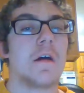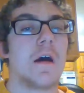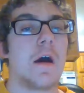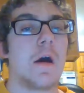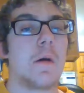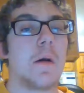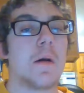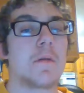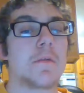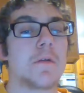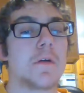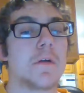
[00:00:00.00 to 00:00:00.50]

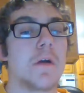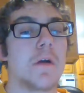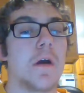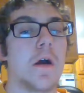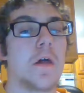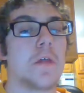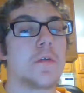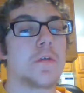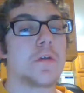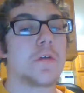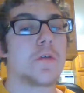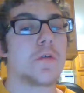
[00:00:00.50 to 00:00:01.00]
However,
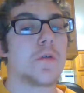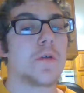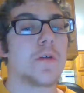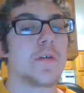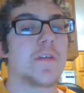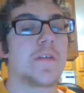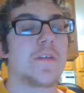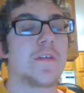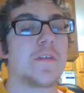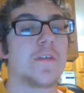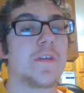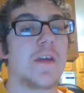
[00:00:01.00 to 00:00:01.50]
other
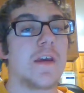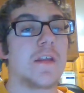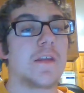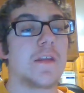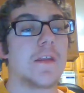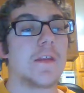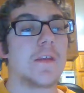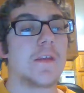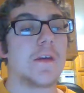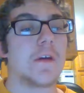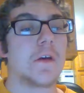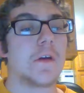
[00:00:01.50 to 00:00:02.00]
sources state
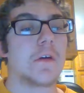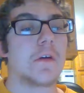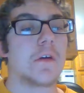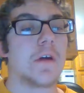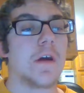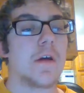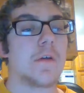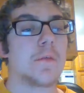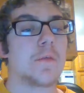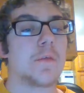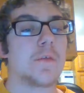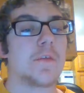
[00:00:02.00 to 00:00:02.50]
that the
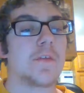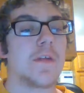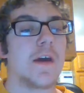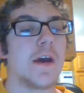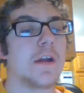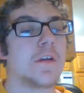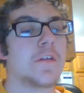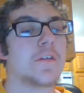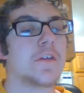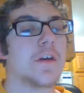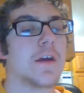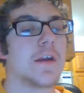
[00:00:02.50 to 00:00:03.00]
aircraft was
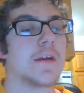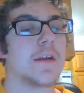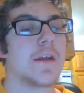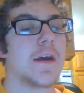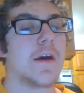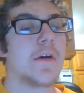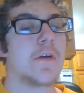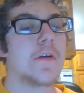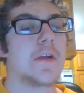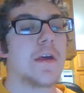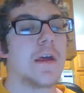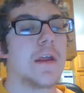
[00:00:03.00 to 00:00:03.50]
not shot
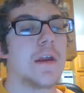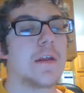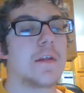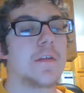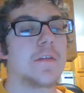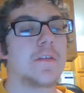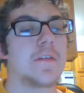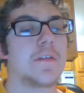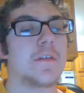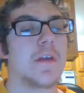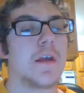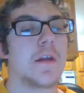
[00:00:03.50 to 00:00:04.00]
down and
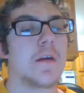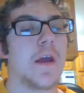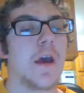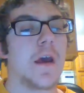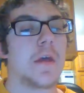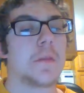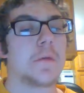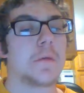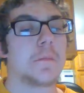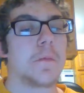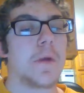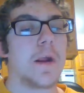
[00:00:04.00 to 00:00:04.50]
instead
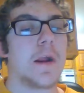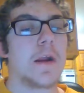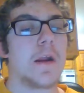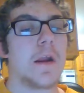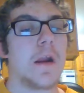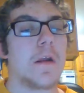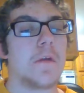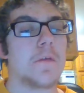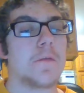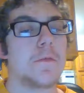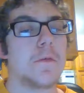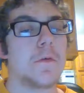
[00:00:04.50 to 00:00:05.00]
either ran
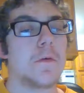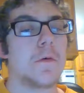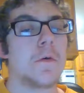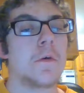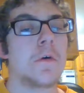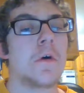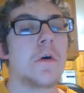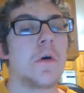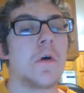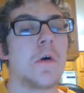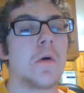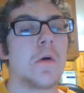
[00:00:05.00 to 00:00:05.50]
out of
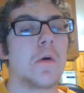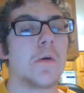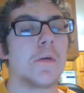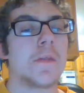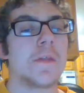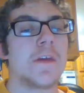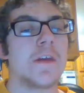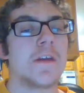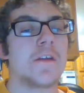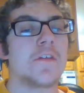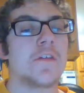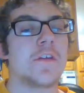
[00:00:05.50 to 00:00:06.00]
fuel or
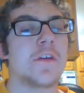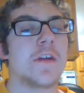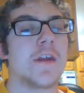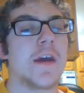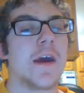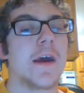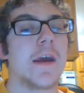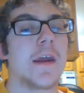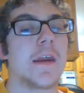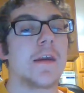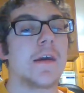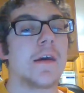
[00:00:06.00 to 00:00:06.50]
the engine
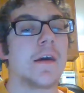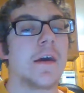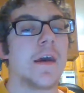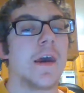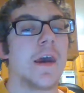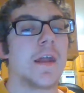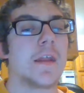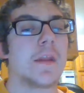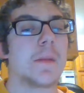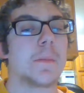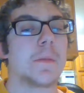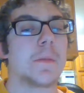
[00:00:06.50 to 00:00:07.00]
died,
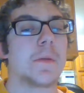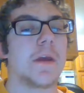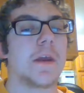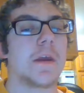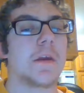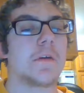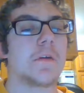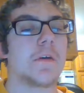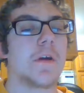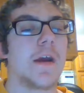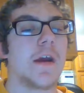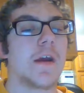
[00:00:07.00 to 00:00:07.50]
and the
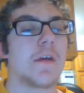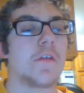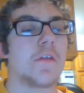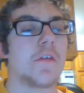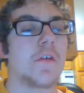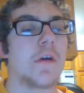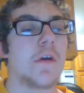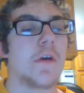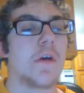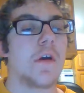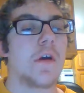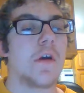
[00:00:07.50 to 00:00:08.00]
plane
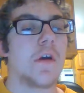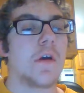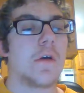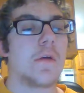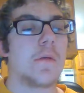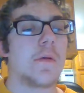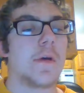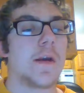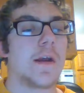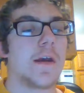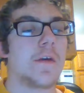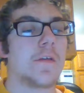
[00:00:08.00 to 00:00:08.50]
crashed.
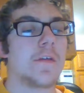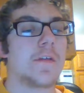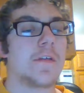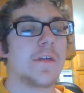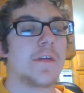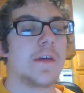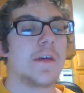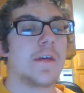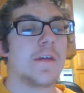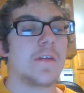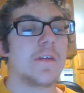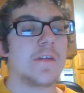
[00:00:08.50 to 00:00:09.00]

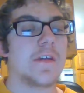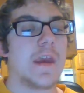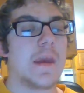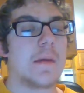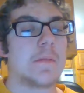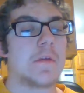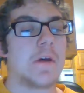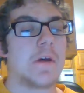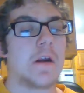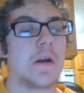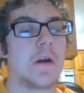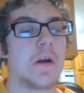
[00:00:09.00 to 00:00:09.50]
Wadowski
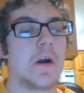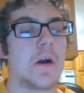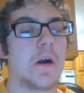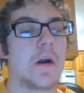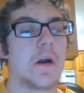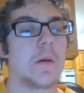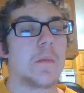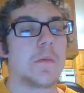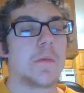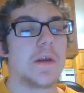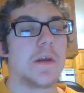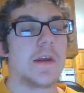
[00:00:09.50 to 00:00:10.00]
escaped
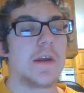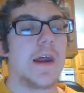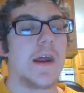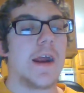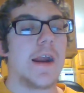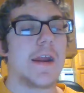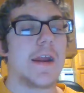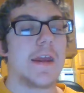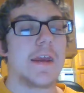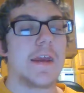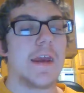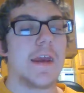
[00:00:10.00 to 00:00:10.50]
unharmed in
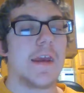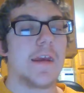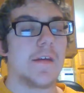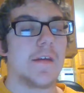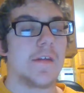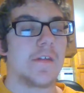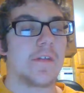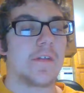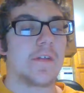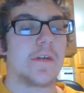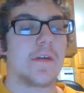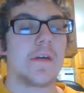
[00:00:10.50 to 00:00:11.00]
any
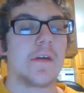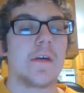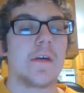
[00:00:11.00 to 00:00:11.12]
case.